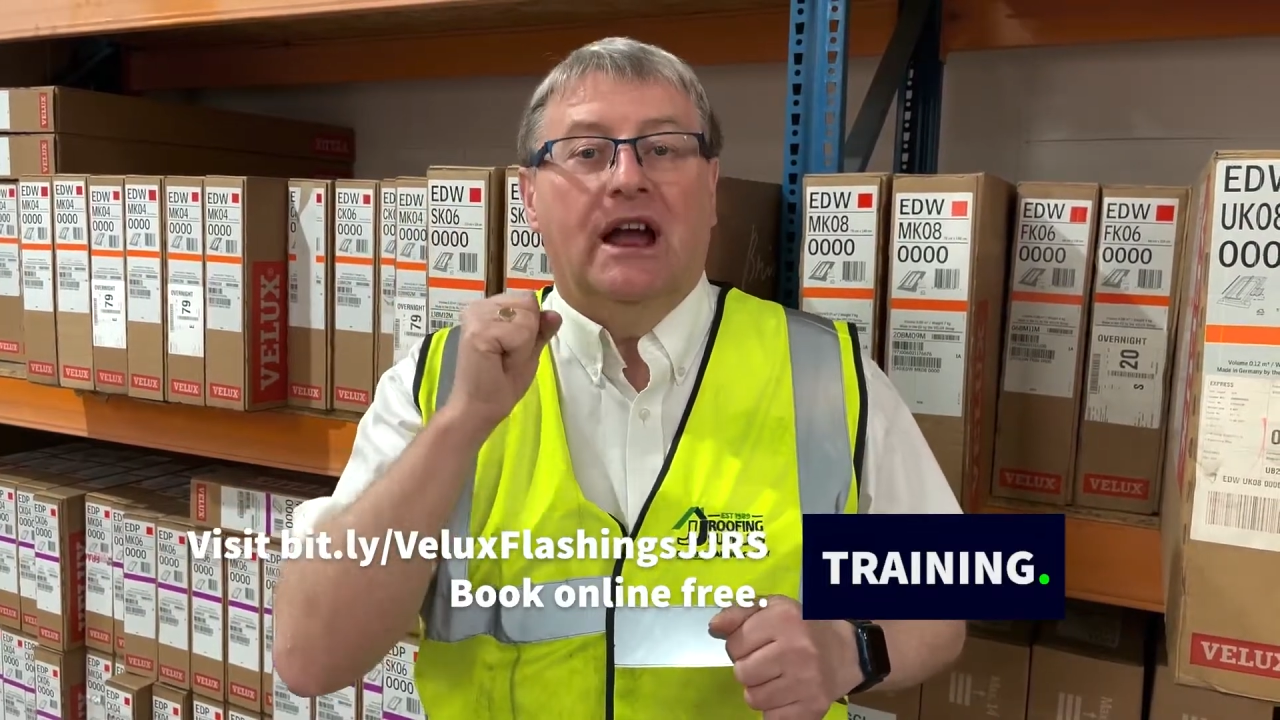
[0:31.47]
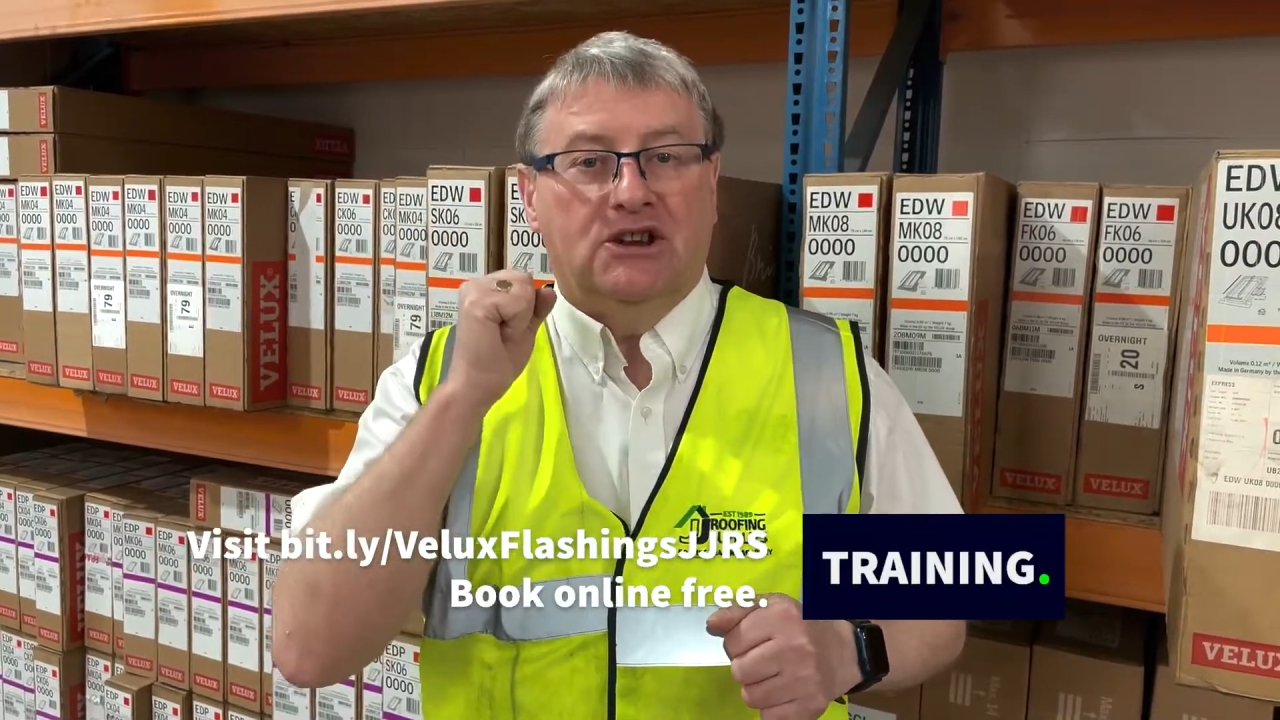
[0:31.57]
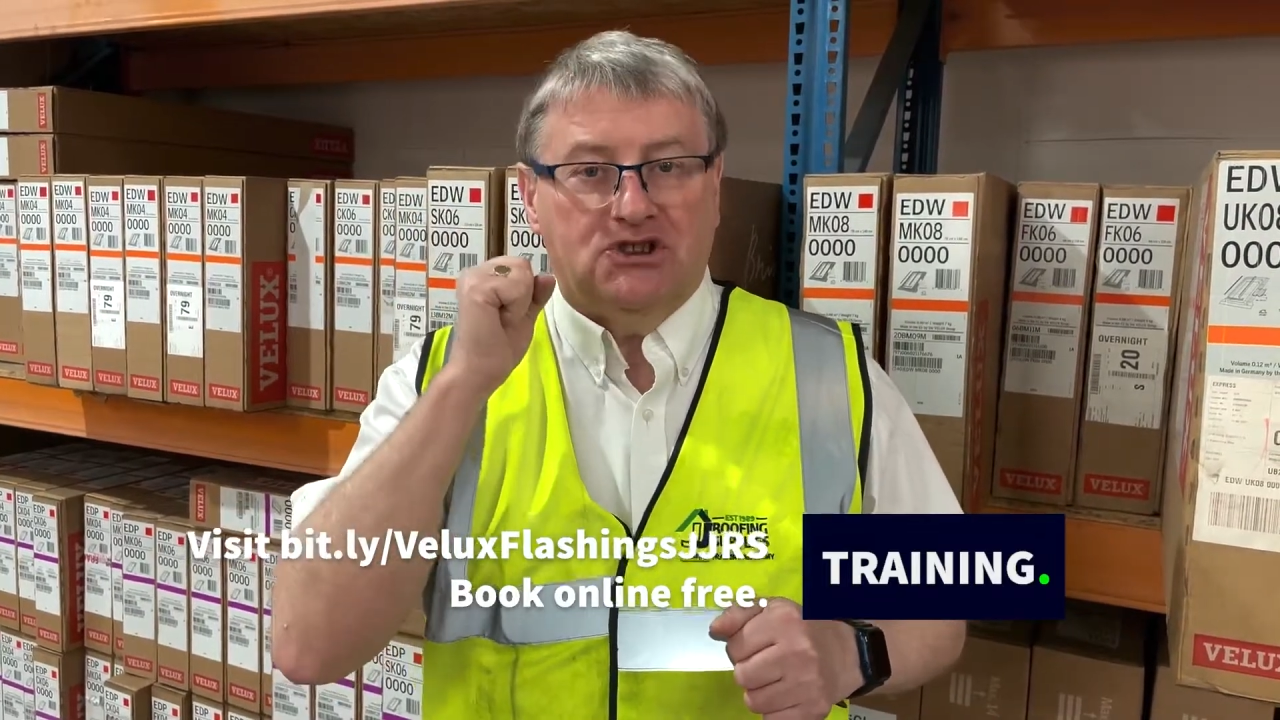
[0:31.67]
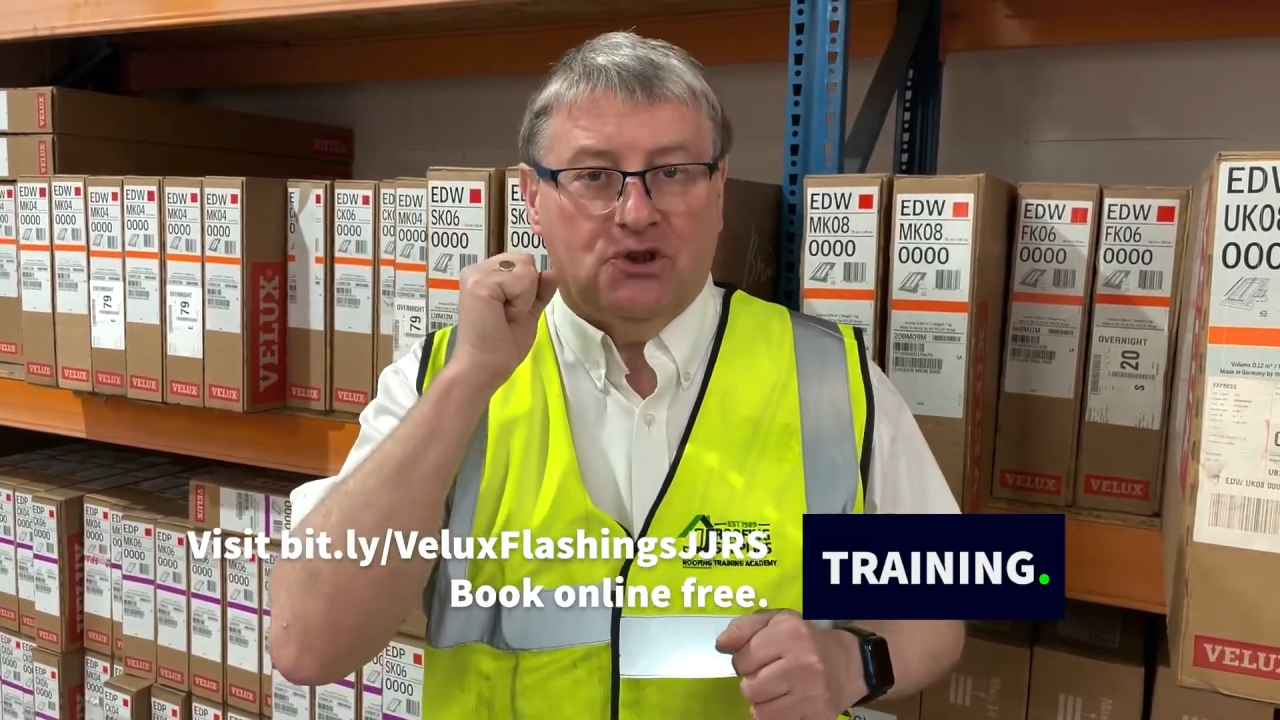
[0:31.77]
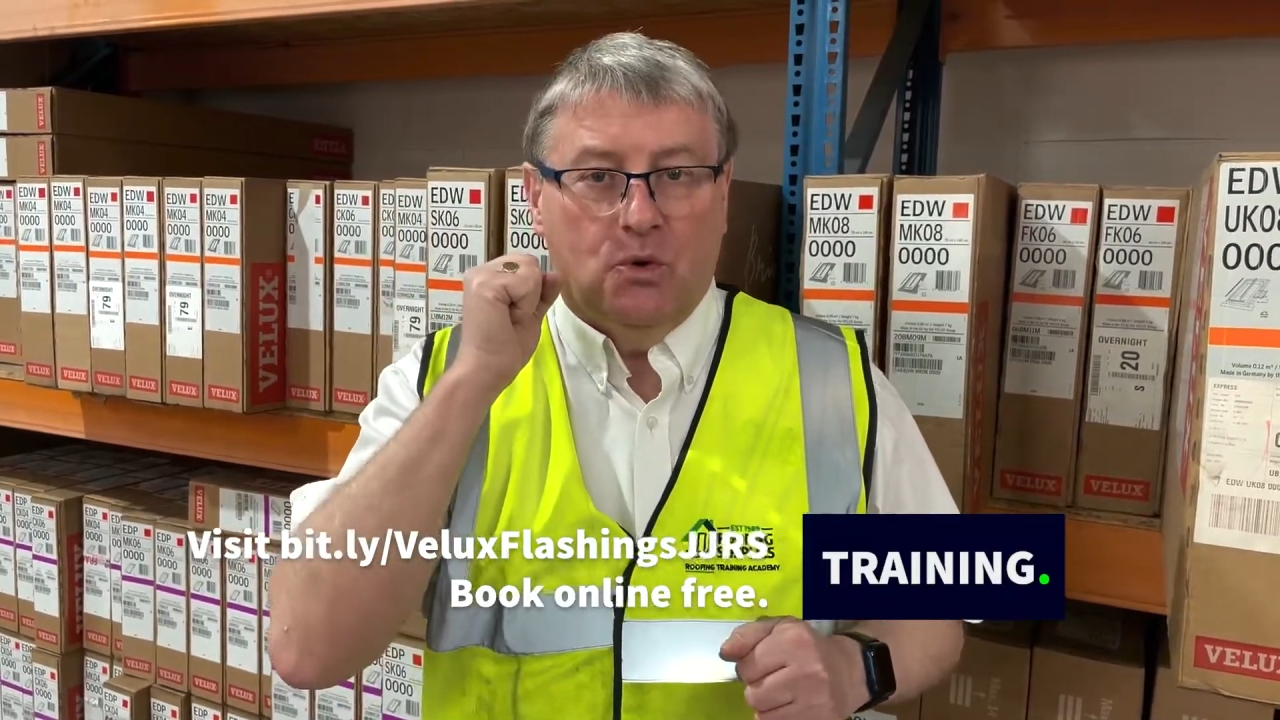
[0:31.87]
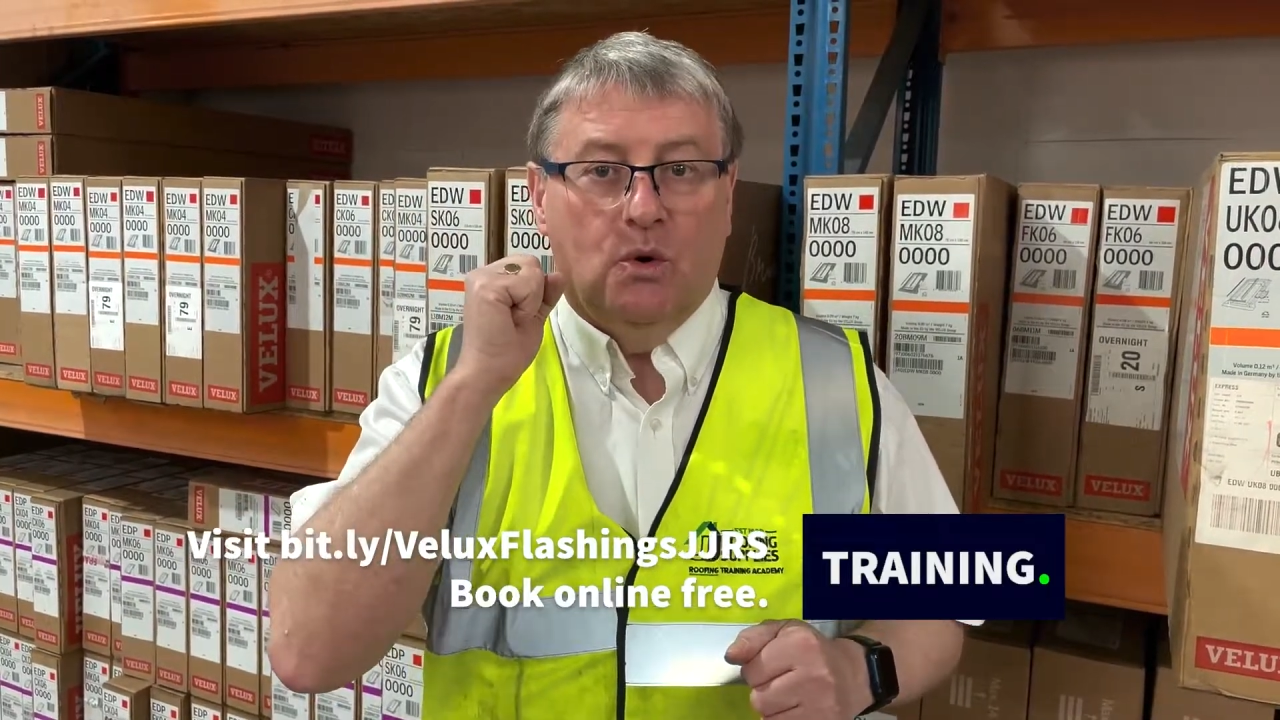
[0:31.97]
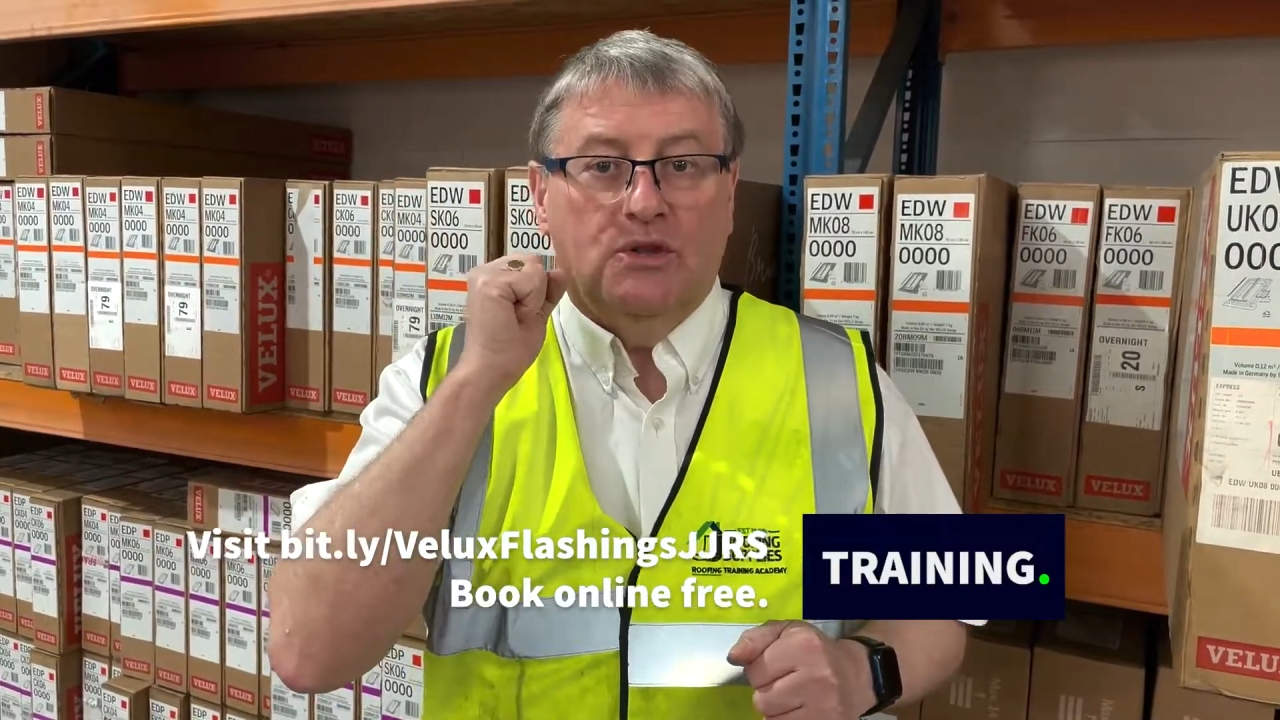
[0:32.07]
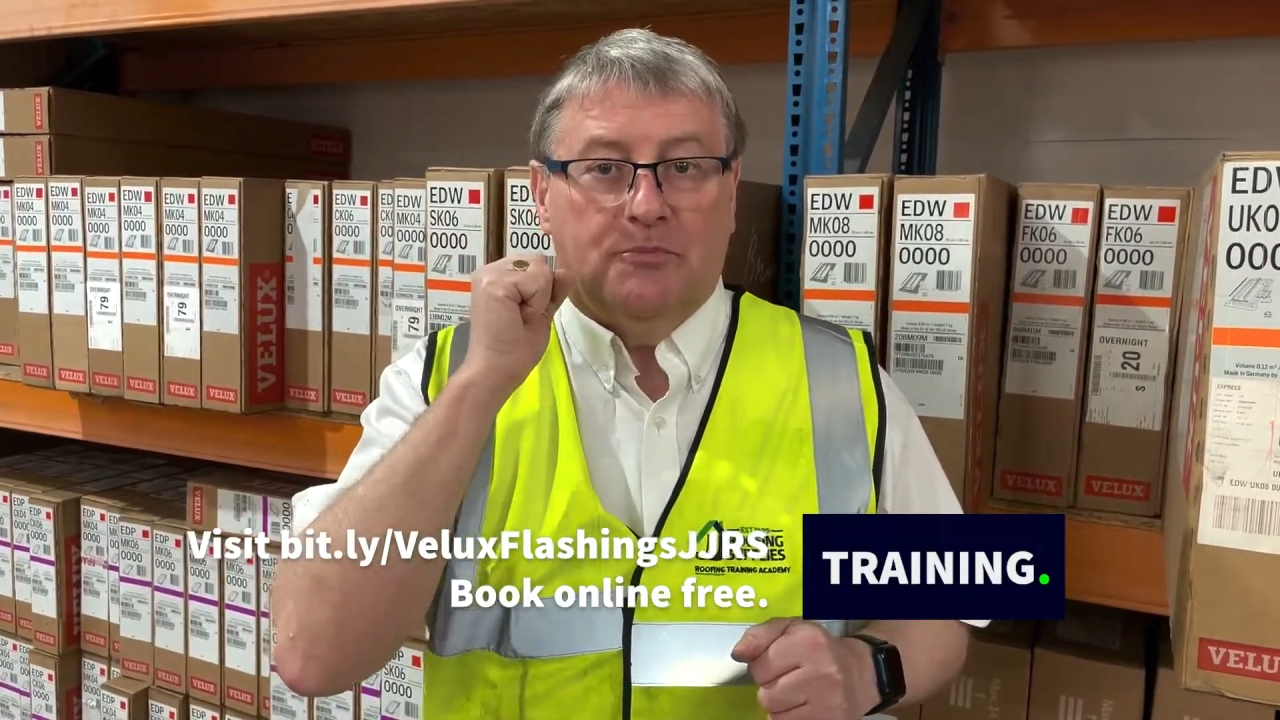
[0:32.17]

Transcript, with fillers: install